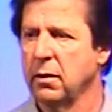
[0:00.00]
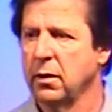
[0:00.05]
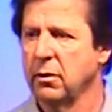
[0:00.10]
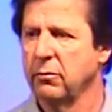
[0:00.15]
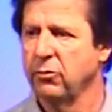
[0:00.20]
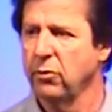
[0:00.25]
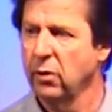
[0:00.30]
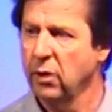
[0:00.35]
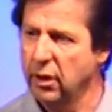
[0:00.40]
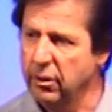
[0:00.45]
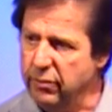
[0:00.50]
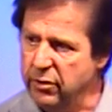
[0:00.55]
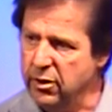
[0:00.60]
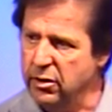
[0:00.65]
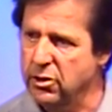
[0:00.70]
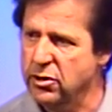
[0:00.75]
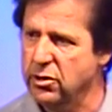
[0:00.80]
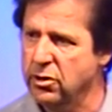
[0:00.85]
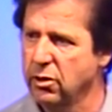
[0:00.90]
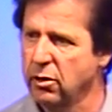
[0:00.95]
If you live in
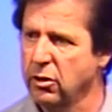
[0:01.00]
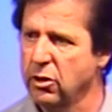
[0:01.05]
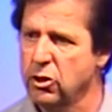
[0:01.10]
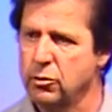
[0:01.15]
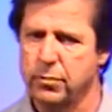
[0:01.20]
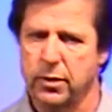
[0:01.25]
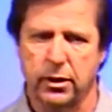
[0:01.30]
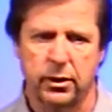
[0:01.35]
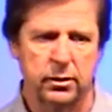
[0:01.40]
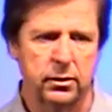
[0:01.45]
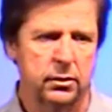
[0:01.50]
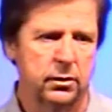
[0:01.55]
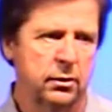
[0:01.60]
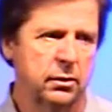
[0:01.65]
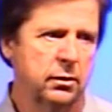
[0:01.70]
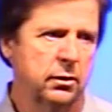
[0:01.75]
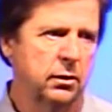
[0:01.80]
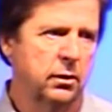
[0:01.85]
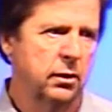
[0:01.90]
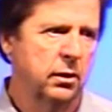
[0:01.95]
discouragement,
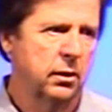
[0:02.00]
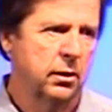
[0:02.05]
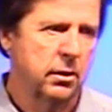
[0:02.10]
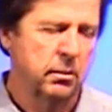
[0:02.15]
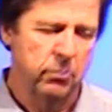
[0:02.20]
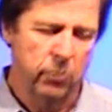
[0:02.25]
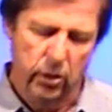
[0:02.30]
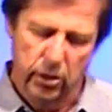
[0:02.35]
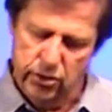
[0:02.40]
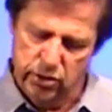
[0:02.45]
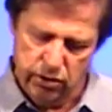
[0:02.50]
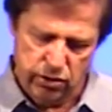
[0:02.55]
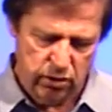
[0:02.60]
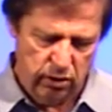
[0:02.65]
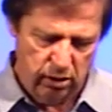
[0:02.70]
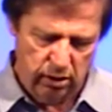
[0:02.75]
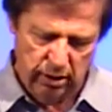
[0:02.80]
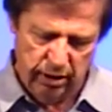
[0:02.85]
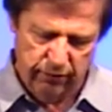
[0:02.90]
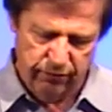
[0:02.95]
boy, it's just going
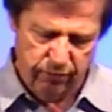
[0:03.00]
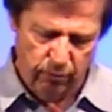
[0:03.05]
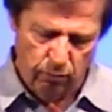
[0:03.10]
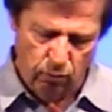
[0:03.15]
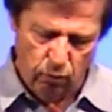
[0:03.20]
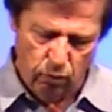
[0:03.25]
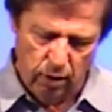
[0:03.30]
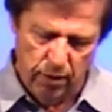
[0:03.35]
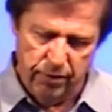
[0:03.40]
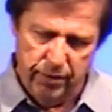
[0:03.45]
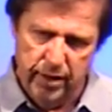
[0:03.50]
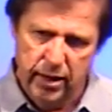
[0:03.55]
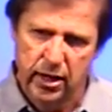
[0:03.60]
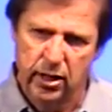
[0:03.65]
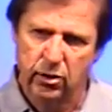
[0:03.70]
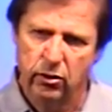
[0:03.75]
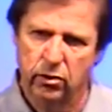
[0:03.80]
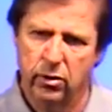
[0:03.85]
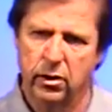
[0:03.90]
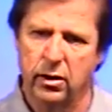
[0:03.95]
to lead from one thing
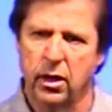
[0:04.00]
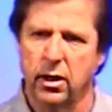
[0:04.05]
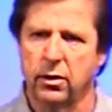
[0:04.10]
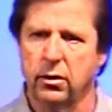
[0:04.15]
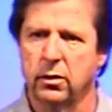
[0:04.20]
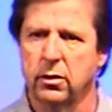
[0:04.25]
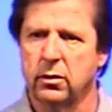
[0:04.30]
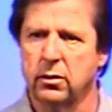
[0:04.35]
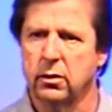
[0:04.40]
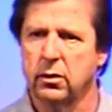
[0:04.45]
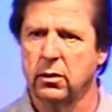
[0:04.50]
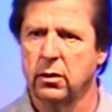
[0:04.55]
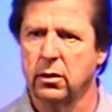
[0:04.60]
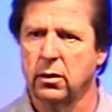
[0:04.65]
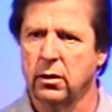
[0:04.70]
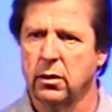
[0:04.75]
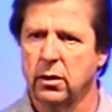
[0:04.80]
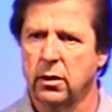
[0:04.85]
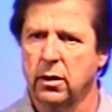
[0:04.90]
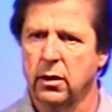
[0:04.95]
to another
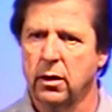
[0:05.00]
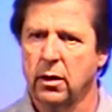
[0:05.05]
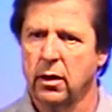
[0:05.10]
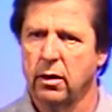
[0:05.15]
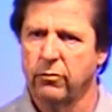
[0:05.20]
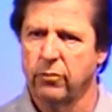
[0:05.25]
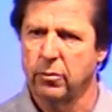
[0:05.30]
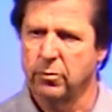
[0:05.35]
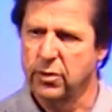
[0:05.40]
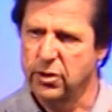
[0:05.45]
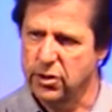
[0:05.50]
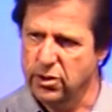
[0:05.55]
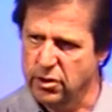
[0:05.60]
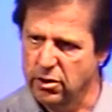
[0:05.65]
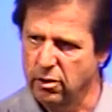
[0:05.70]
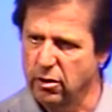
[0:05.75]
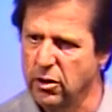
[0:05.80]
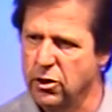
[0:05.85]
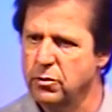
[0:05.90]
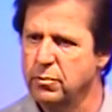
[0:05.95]
from
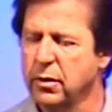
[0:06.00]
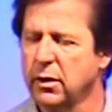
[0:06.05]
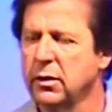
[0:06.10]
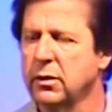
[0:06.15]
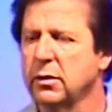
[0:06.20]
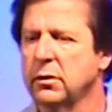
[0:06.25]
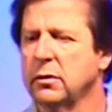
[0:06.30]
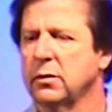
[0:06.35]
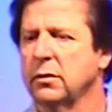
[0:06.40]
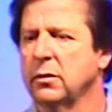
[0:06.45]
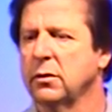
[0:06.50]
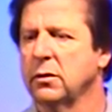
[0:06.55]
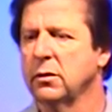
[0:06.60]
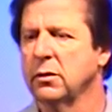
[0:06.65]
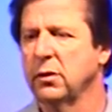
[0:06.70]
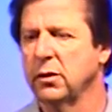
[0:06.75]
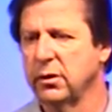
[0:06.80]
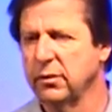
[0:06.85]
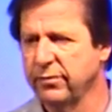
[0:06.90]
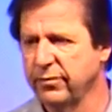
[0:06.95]
discouragement
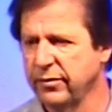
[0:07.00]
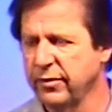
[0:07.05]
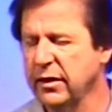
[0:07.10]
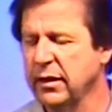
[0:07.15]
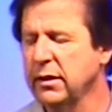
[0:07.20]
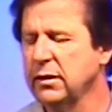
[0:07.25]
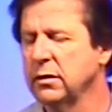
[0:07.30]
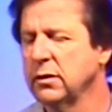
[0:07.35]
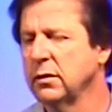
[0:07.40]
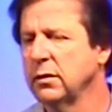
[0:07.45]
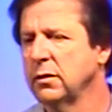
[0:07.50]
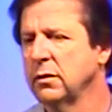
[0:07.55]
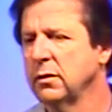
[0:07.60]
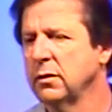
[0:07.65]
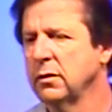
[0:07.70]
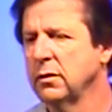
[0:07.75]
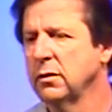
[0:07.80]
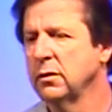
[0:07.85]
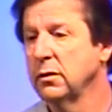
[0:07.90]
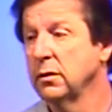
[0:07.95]
to defeat,
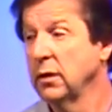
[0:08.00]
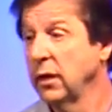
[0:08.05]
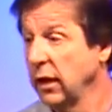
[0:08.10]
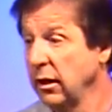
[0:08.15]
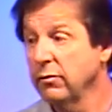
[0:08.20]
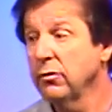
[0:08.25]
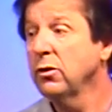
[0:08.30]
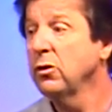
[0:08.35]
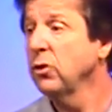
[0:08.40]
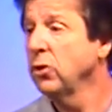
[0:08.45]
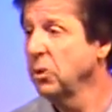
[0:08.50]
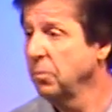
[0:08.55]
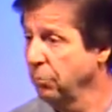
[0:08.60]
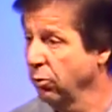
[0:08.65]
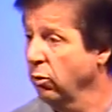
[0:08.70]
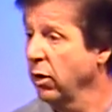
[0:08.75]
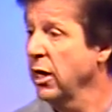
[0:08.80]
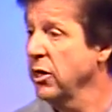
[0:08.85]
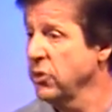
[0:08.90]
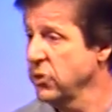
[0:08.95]
even to
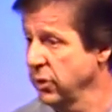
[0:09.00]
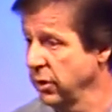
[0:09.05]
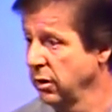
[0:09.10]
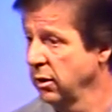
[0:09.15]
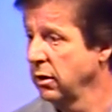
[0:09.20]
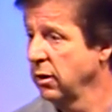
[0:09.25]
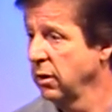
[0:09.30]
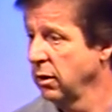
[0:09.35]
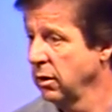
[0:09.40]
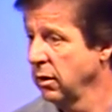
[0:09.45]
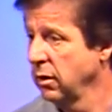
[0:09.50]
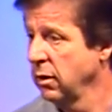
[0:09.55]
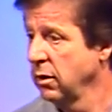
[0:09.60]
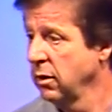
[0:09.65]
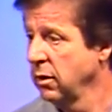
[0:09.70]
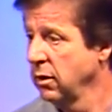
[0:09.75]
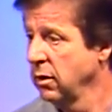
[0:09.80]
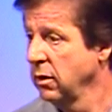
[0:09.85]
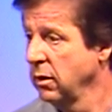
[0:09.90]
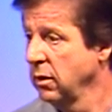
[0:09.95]
depression.
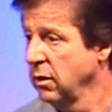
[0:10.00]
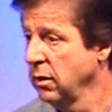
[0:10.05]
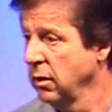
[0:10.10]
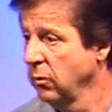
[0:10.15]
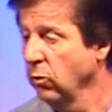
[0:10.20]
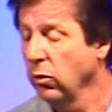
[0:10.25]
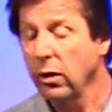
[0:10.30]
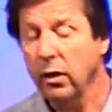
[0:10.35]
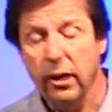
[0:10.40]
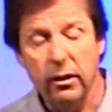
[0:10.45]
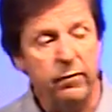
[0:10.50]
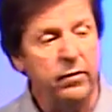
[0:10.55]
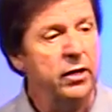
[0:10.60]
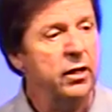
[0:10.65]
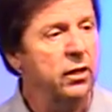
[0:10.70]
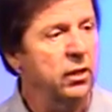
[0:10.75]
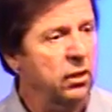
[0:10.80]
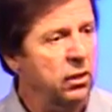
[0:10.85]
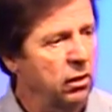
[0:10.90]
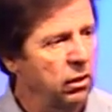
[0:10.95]
We're living
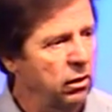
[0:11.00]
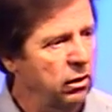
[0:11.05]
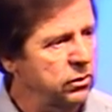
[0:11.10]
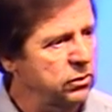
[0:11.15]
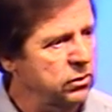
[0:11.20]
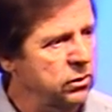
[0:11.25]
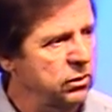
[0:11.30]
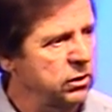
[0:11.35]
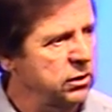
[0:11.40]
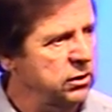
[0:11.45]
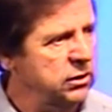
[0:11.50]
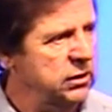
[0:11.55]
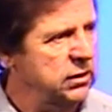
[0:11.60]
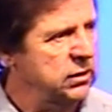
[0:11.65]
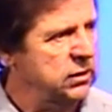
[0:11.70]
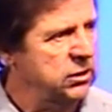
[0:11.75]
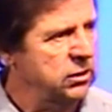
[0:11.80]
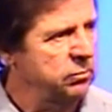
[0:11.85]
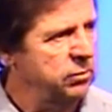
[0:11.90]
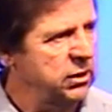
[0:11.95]
in a culture that seems
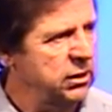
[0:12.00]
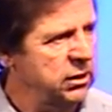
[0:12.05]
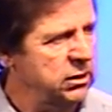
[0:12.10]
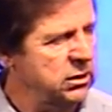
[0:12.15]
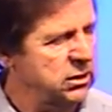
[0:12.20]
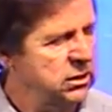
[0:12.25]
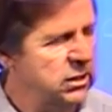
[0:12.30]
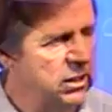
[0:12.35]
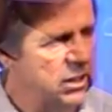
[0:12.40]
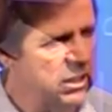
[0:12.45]
to be just